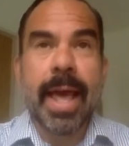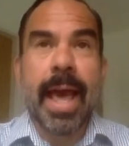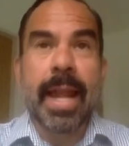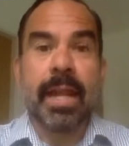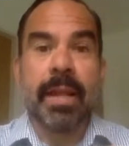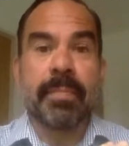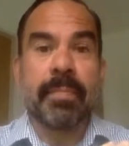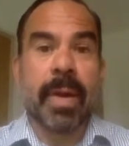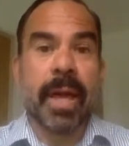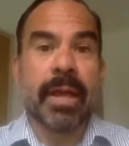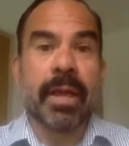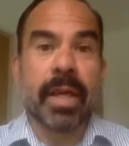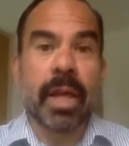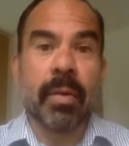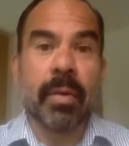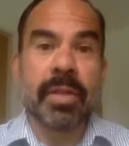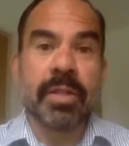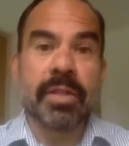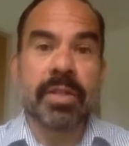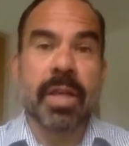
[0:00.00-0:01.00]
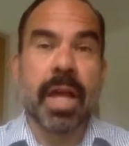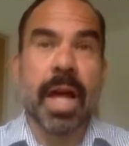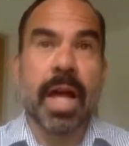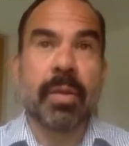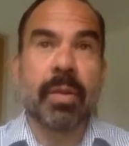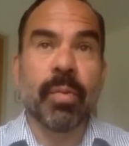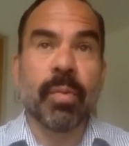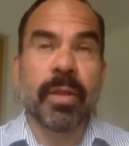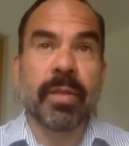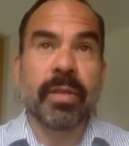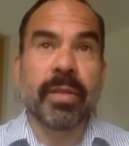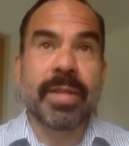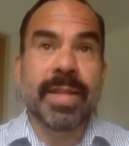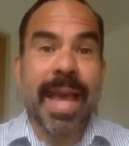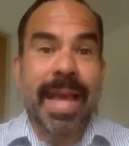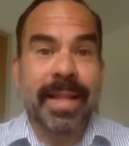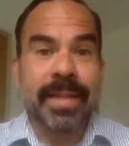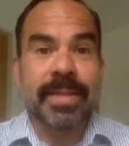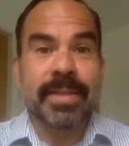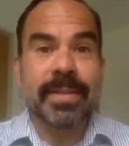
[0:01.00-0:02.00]
And it may coincide with
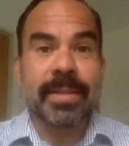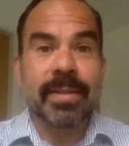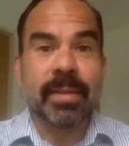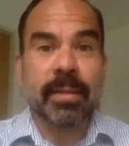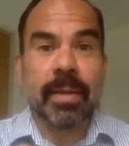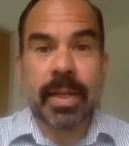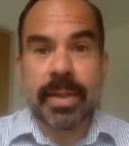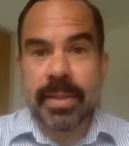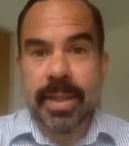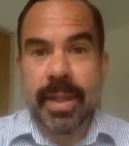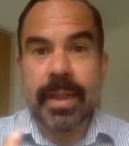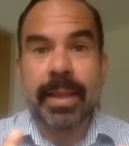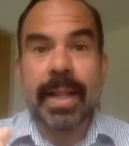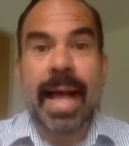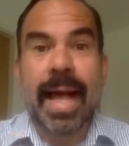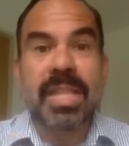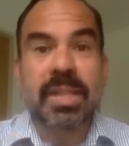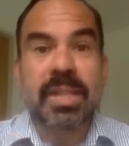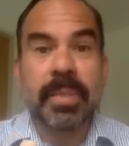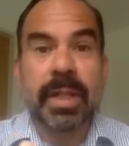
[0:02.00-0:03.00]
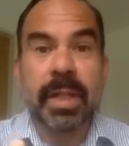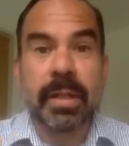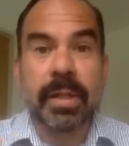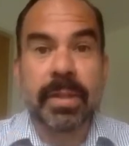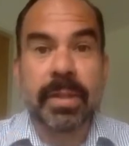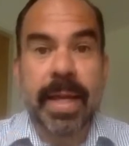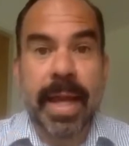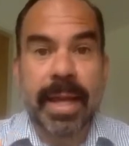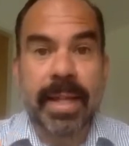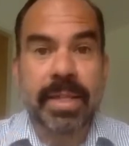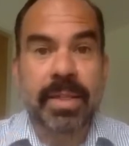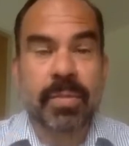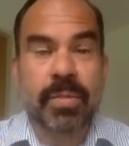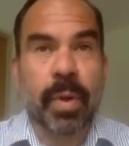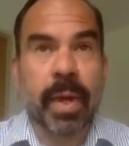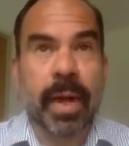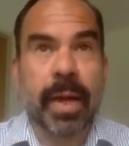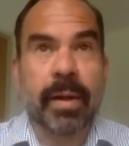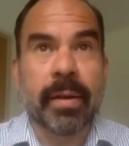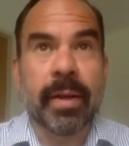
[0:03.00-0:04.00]
dates, let's say last minute dates
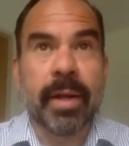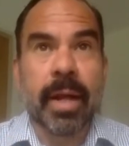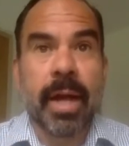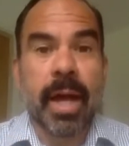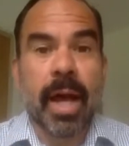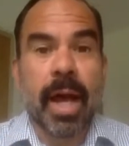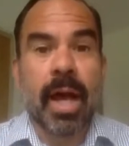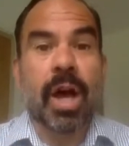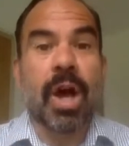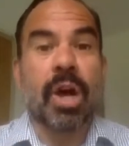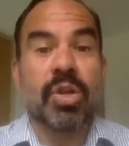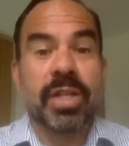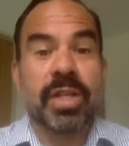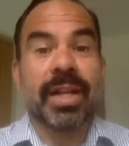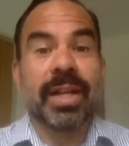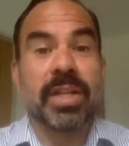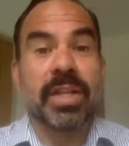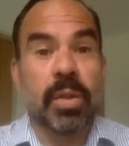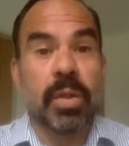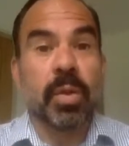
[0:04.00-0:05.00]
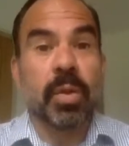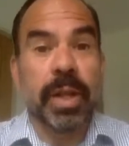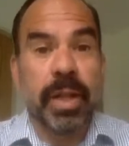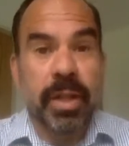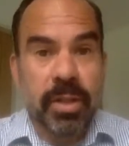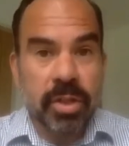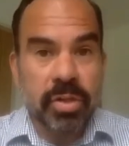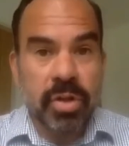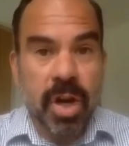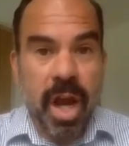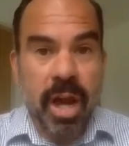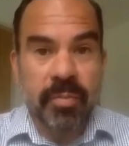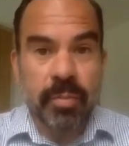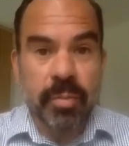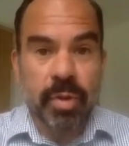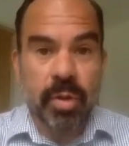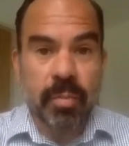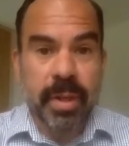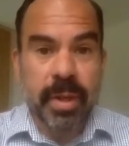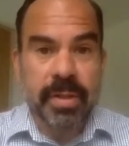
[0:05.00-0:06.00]
where a hotel is looking to drive
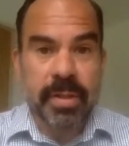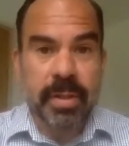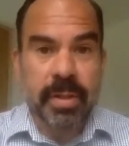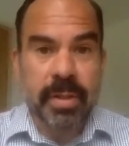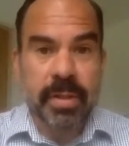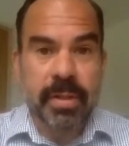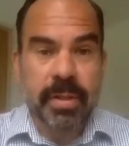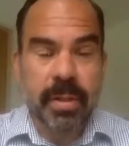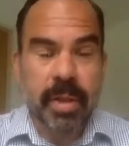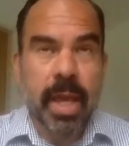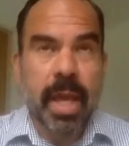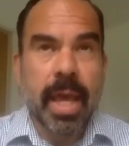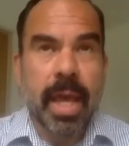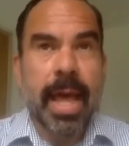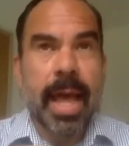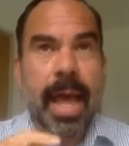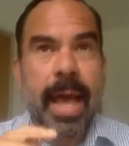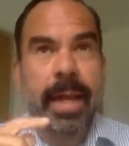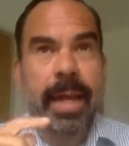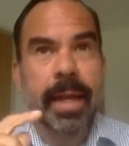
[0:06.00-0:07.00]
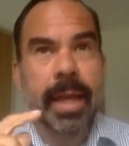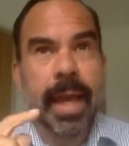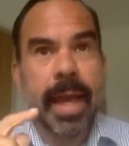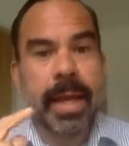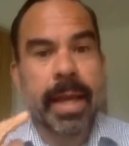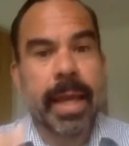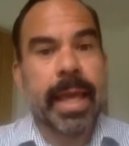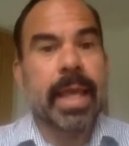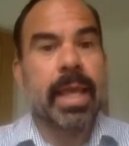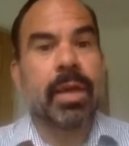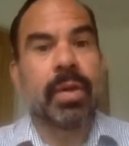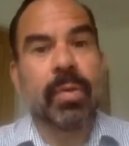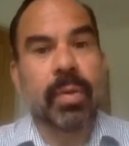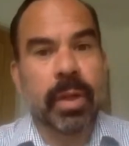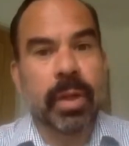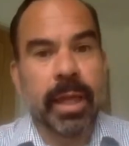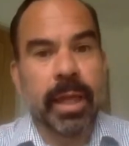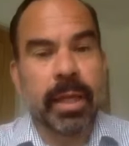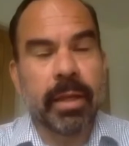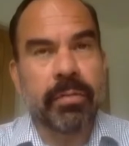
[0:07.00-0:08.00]
more business. And
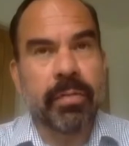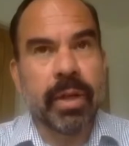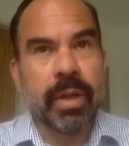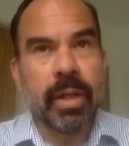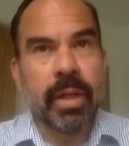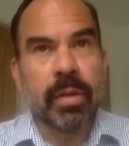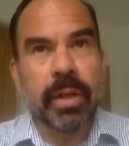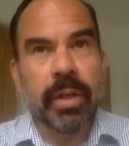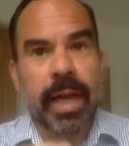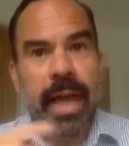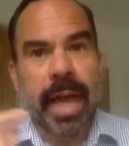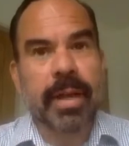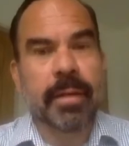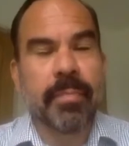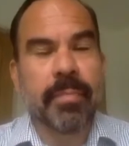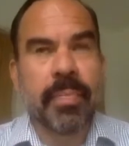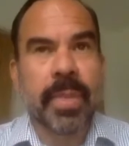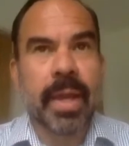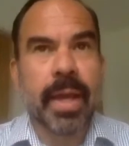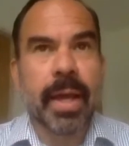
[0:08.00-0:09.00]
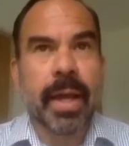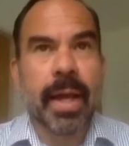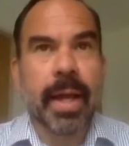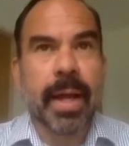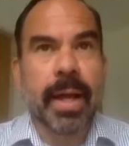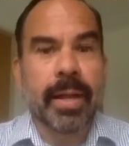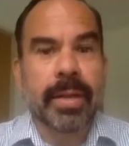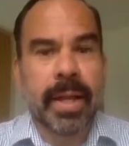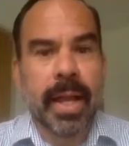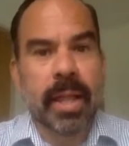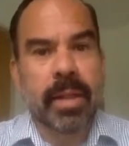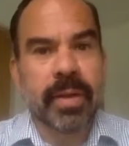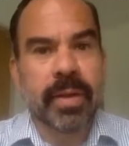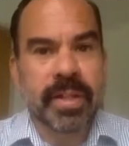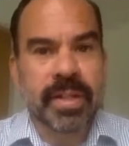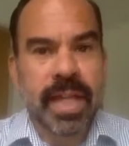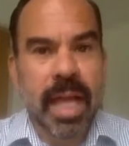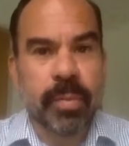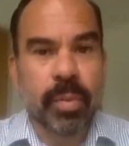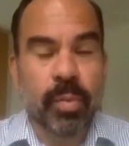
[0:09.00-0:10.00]
equally, if we look at the other
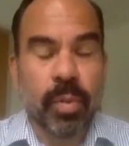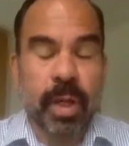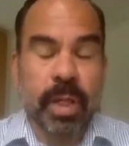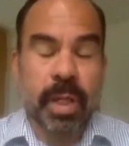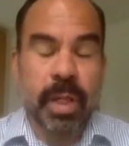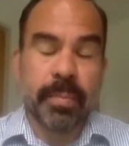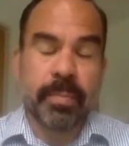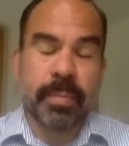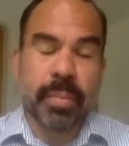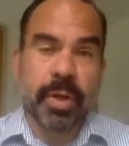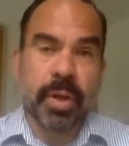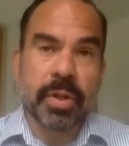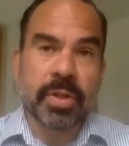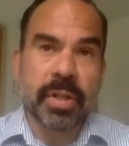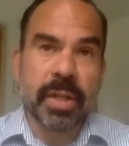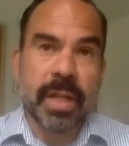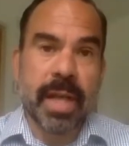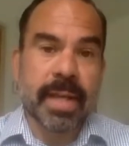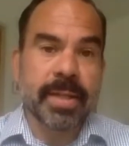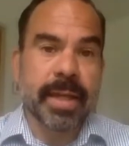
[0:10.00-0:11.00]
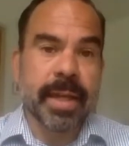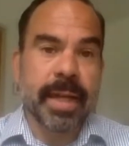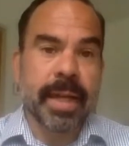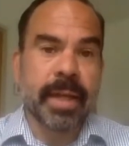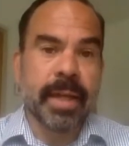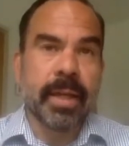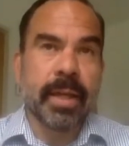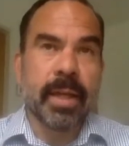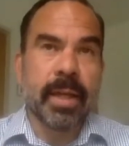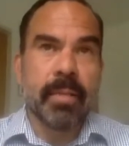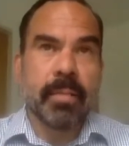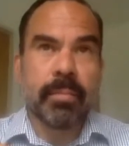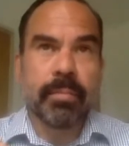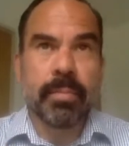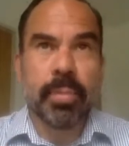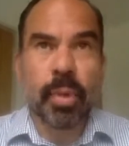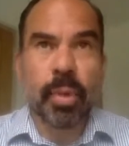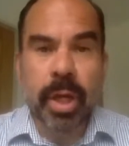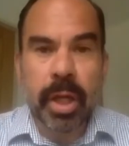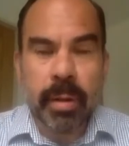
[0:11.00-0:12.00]
example where the person has a
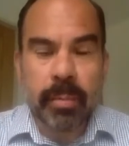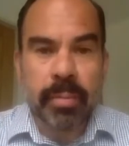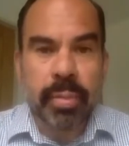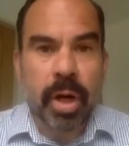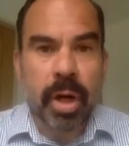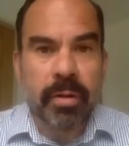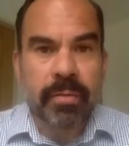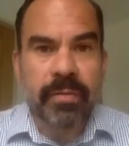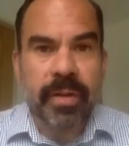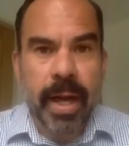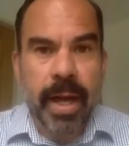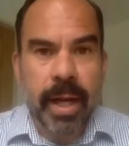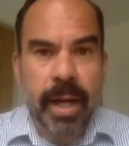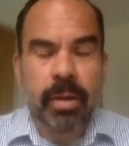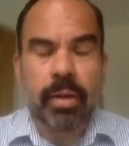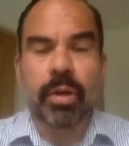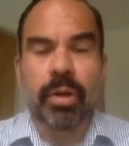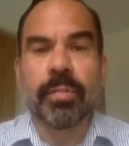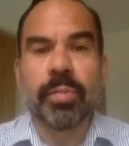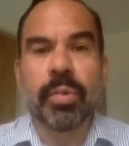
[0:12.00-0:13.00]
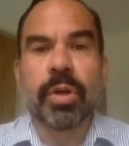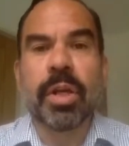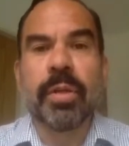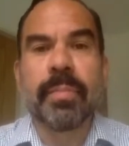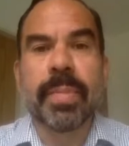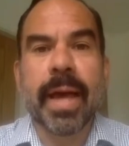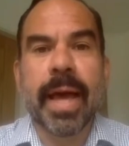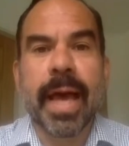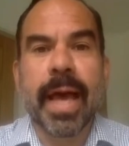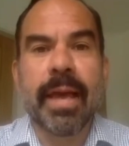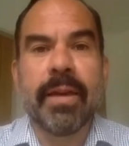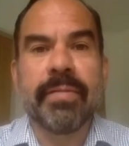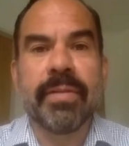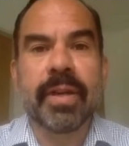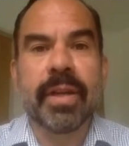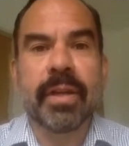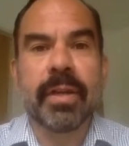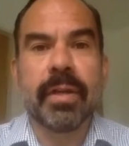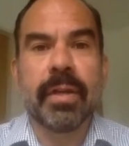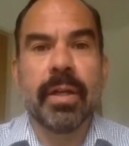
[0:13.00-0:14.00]
booking profile or booking
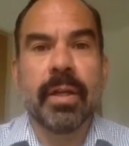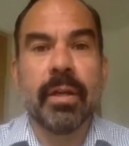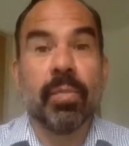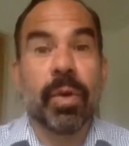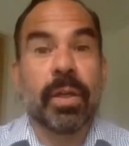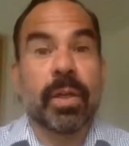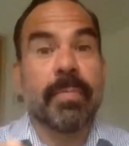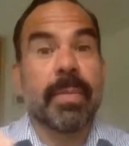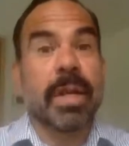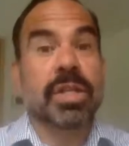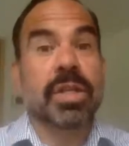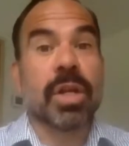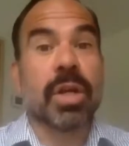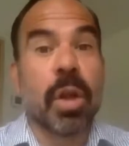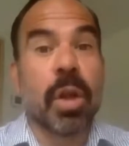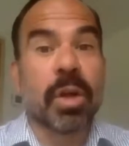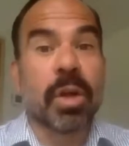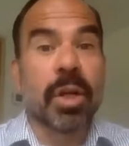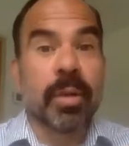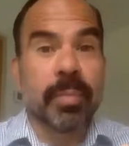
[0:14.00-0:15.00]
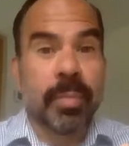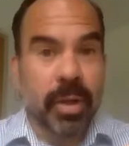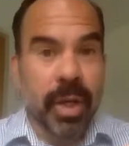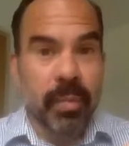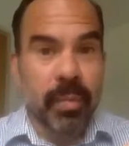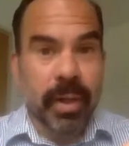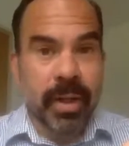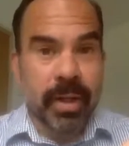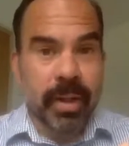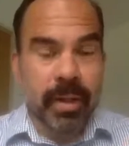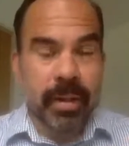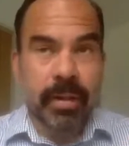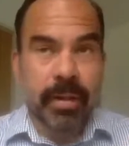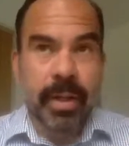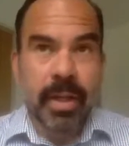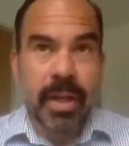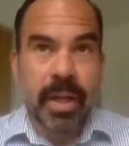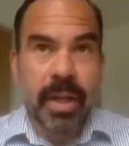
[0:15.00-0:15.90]
behavior with a much longer booking window,